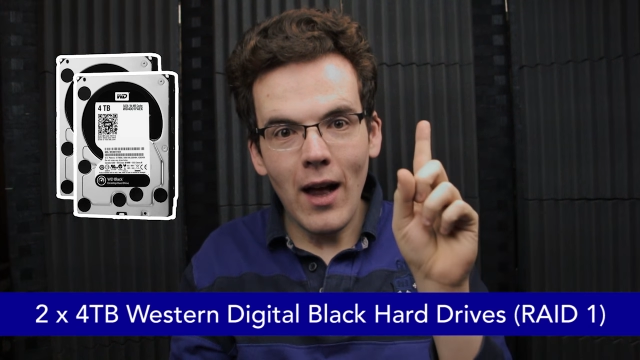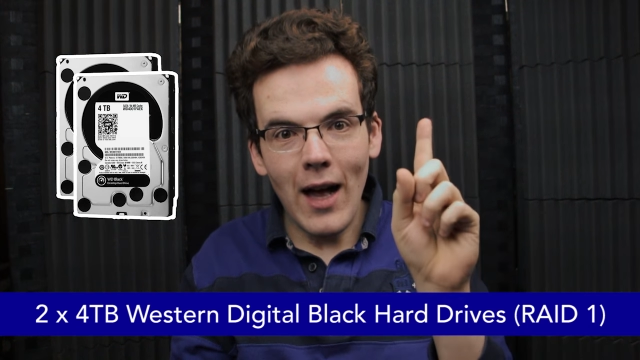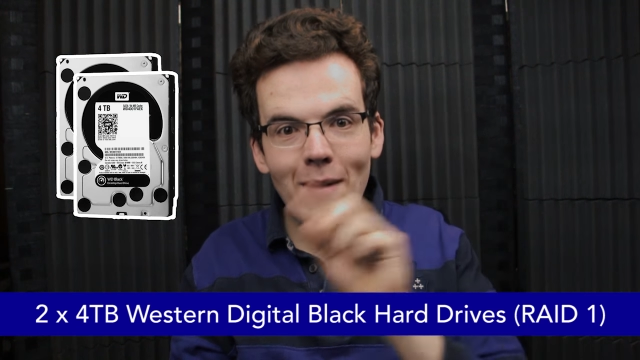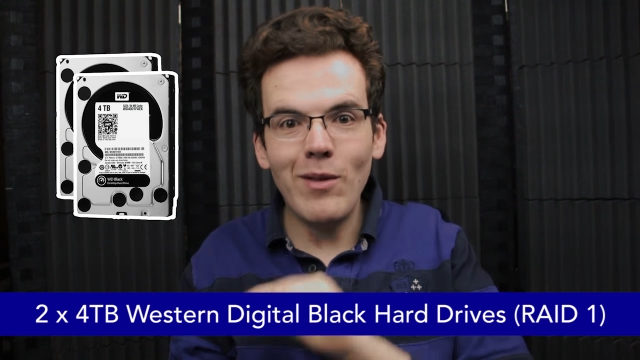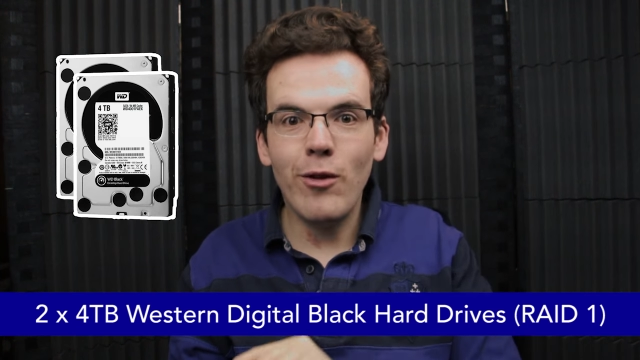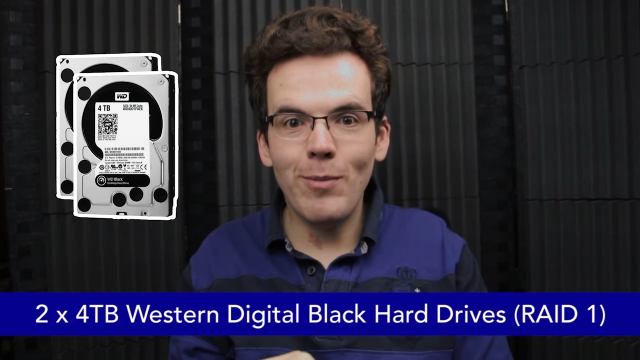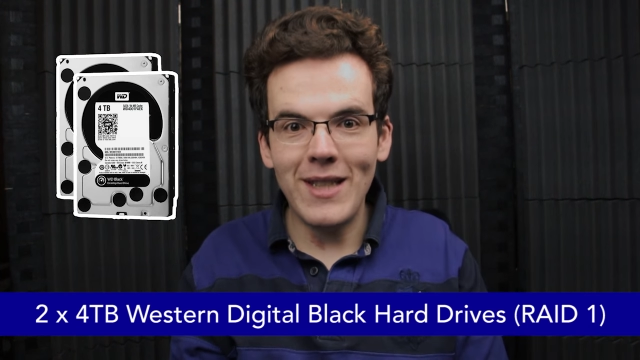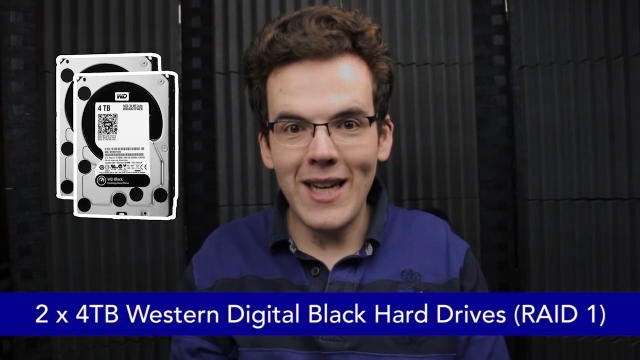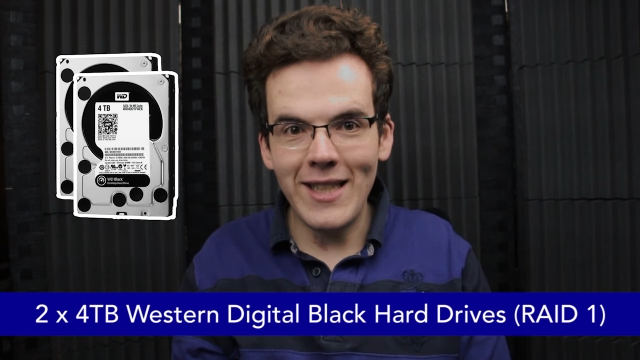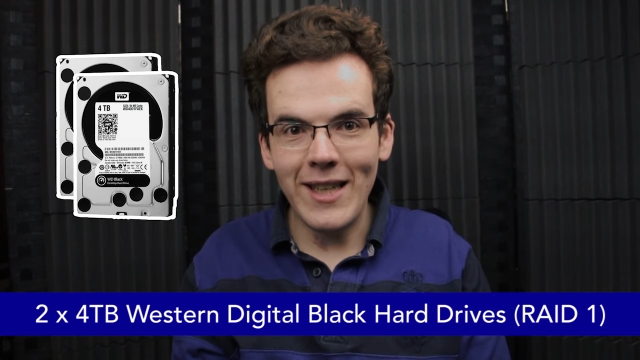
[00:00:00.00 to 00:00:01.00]
I haven't lost my
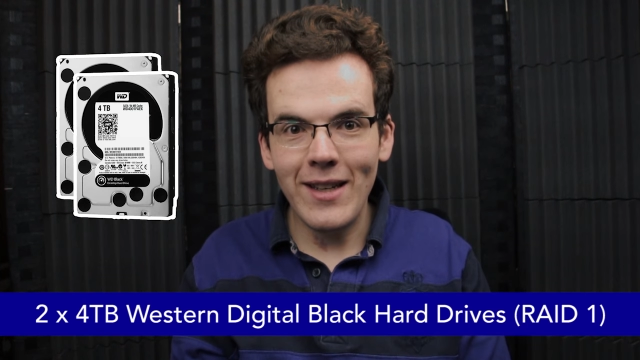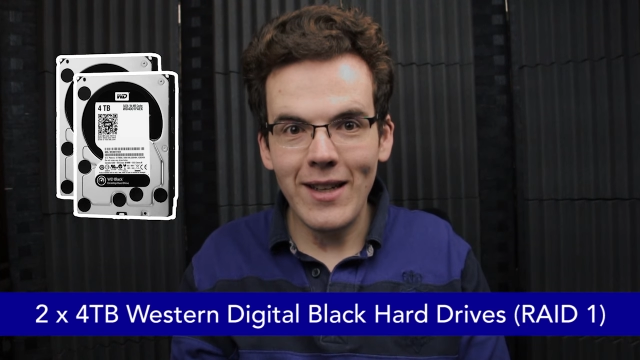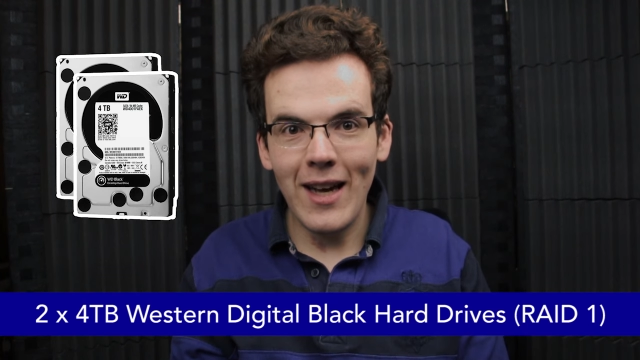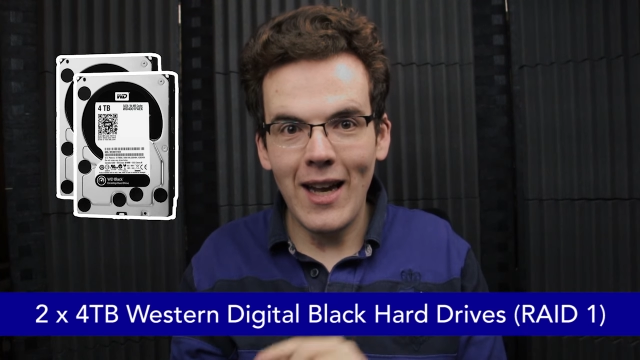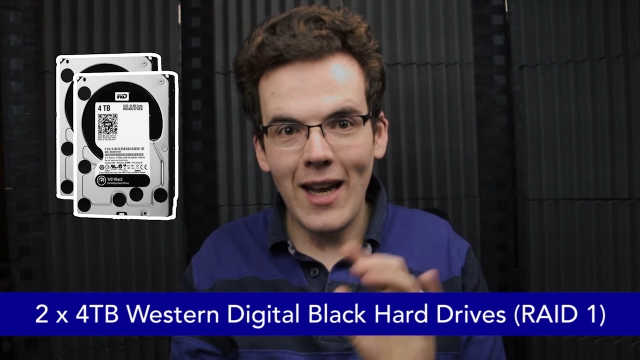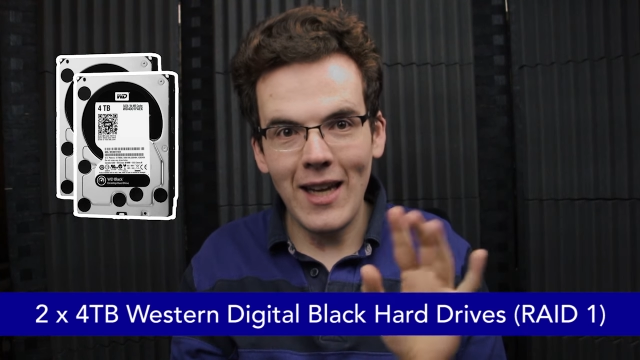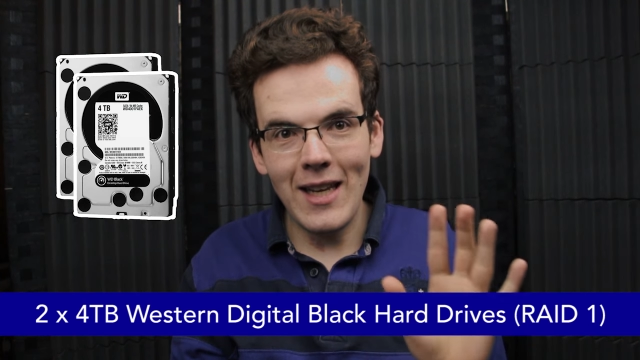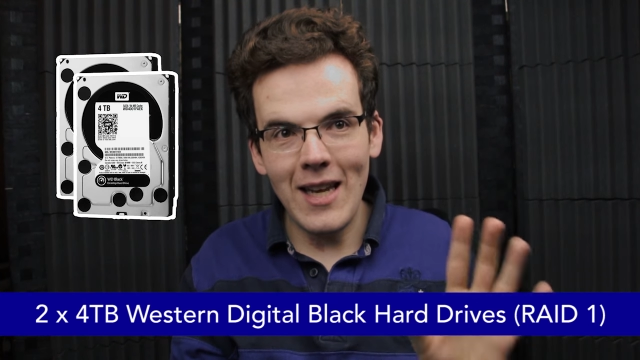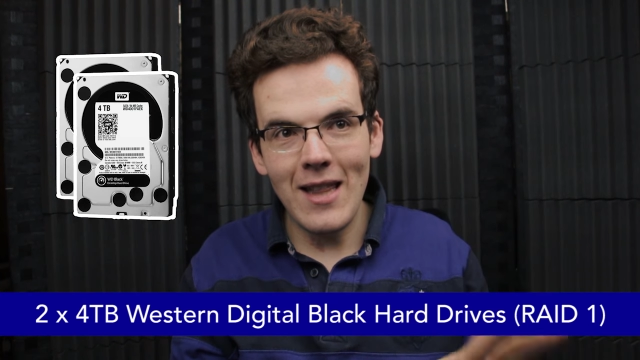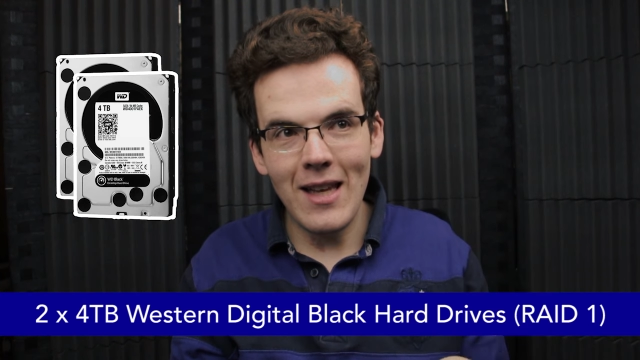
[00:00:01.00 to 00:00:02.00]
data, and I
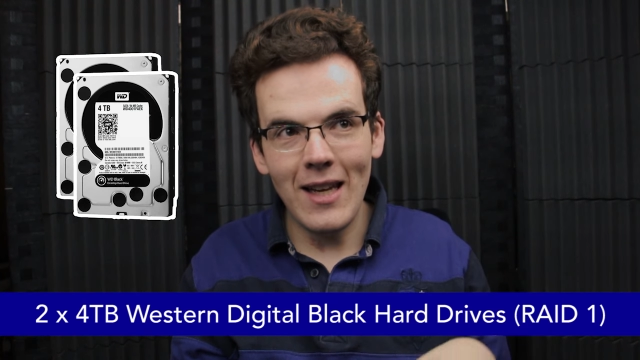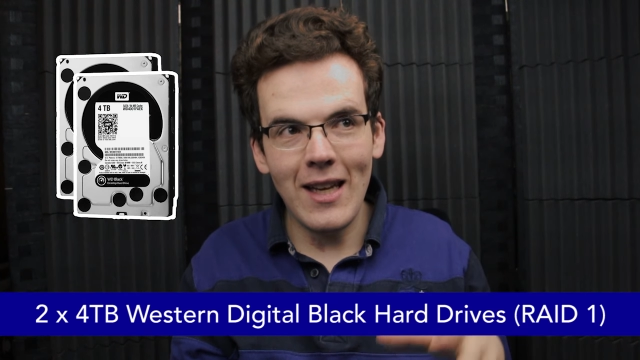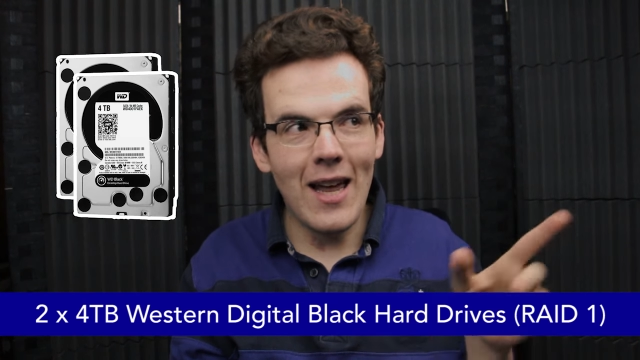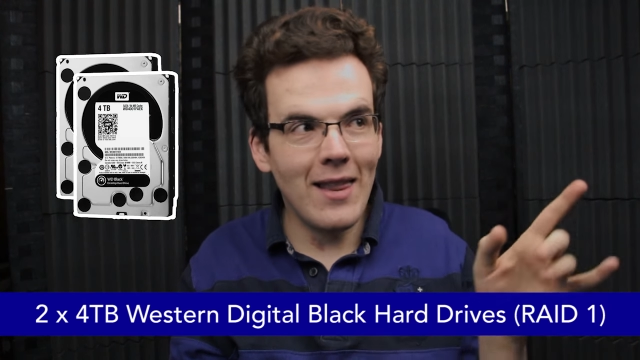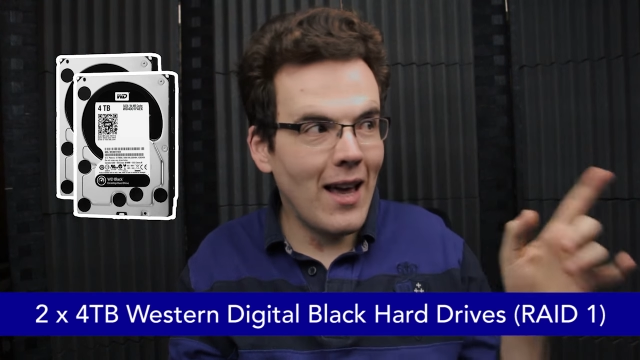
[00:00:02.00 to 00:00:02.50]
can either get